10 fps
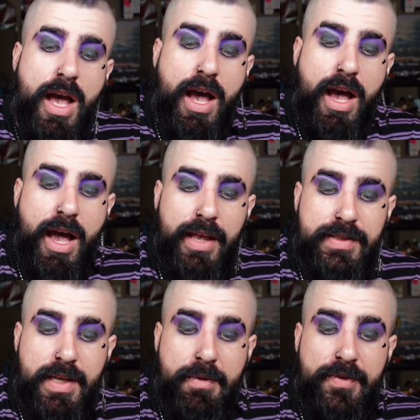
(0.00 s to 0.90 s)
uh,
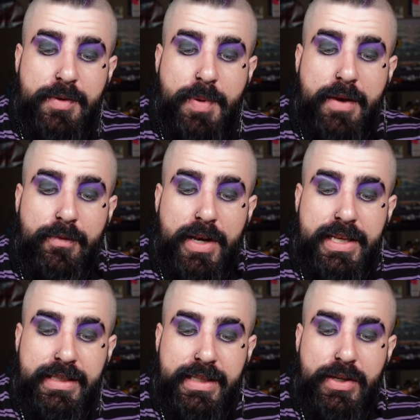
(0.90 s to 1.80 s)
some of it to pay for
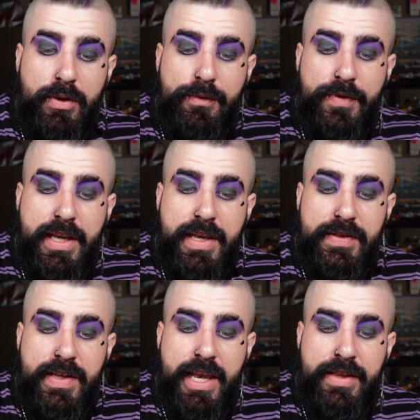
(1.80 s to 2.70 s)
his legal
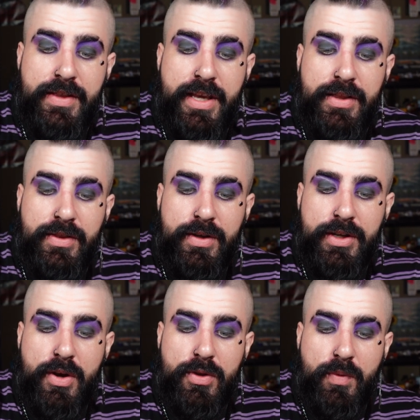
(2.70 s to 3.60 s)
fees, and then the
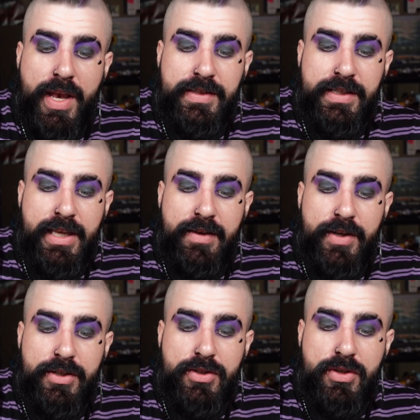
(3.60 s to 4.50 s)
you know the rest
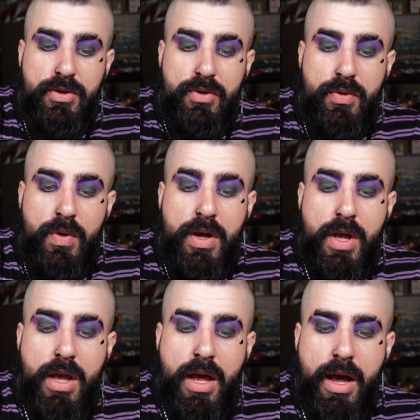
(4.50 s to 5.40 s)
given to
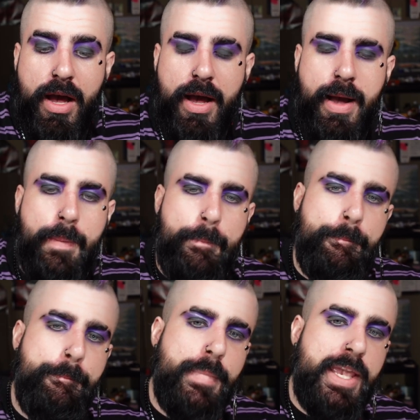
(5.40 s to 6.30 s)
um,